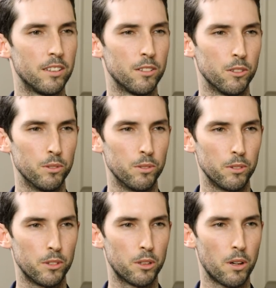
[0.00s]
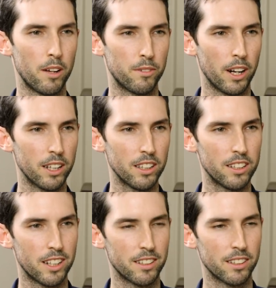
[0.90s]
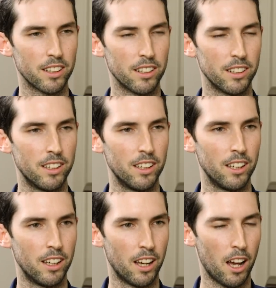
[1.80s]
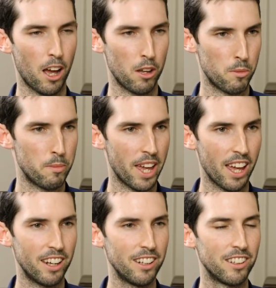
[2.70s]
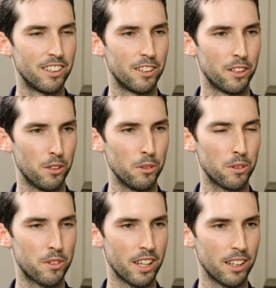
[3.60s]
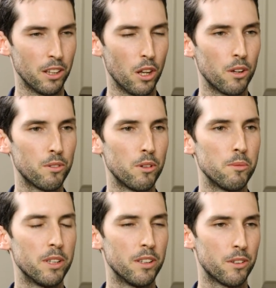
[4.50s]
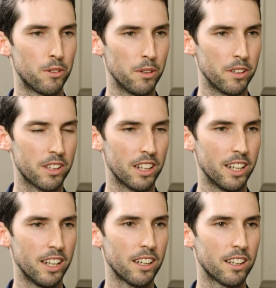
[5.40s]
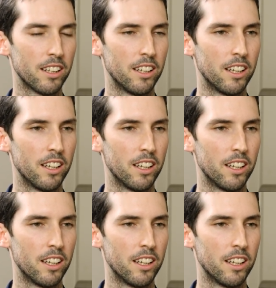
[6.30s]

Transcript: Well, quite frankly, Jessica, I'm a man who is seeing a lot of women through his clinic,